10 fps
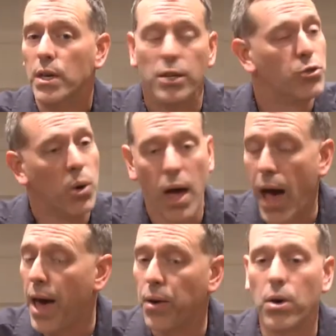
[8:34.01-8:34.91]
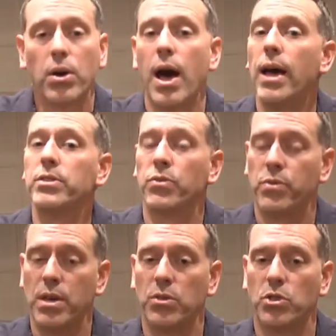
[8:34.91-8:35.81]
Israel had all kinds of
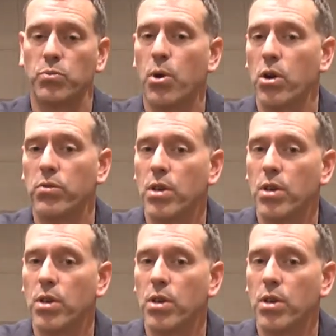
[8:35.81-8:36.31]
things as part of